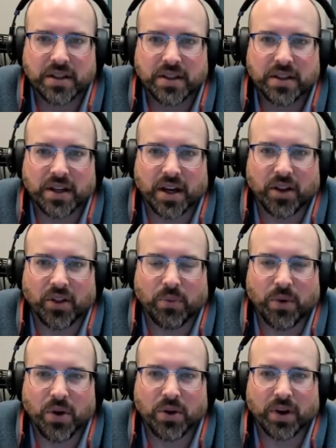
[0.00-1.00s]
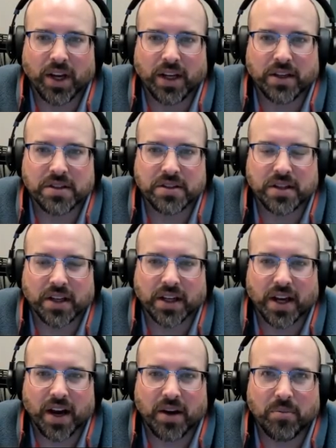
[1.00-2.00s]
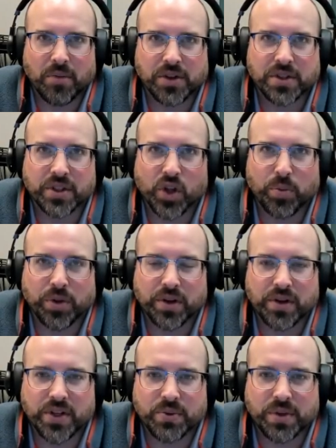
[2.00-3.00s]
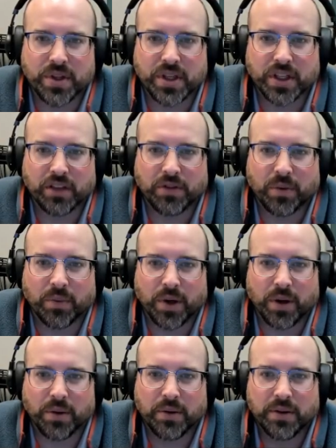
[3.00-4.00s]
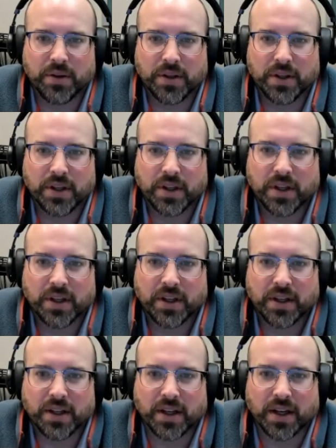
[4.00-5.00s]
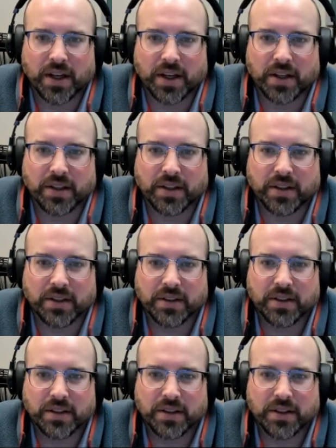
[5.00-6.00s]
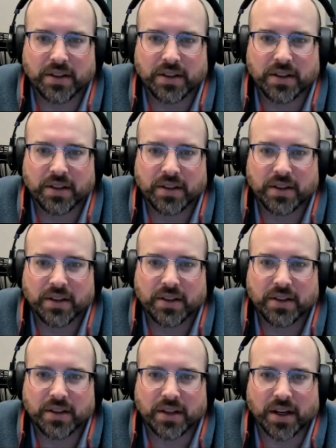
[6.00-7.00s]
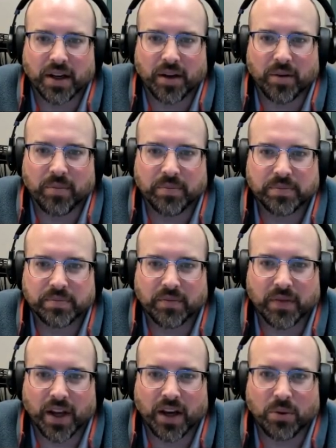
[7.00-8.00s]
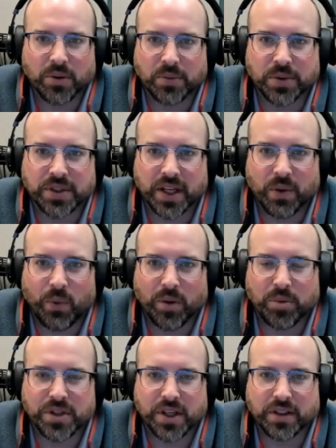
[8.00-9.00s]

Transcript: the row grade is like how much slope there is within a given row. And I don't know, we'll say at 1%.